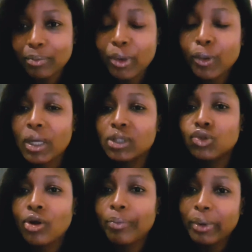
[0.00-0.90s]
people were
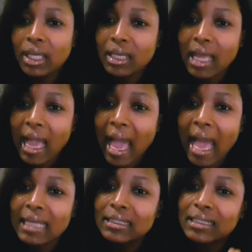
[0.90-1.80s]
dropping
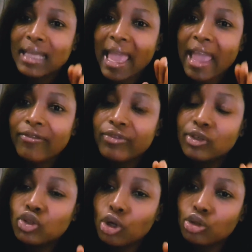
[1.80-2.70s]
at every
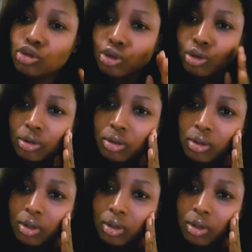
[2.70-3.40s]
junction.